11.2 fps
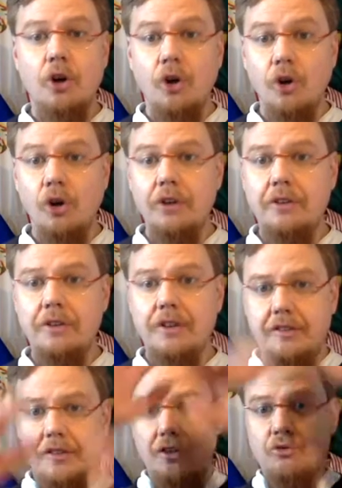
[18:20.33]
all the things
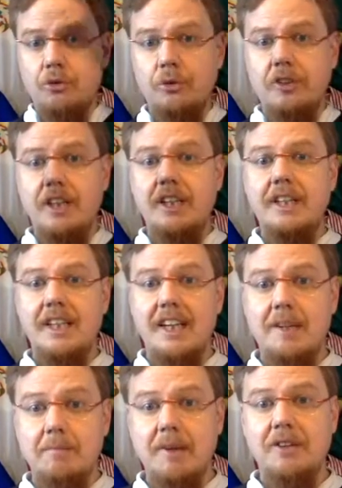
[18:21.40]
that are rotating
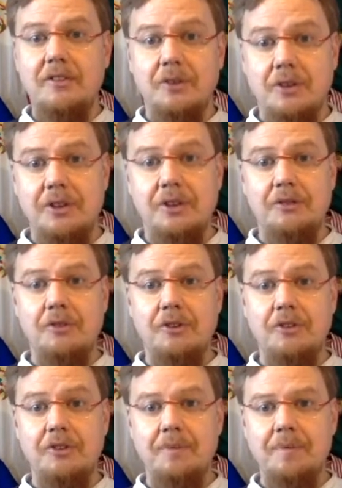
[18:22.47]
in my soccer
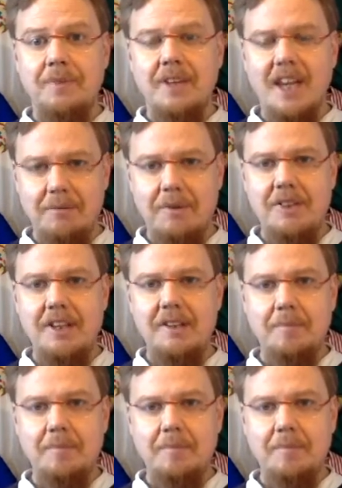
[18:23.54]
universe. And with that,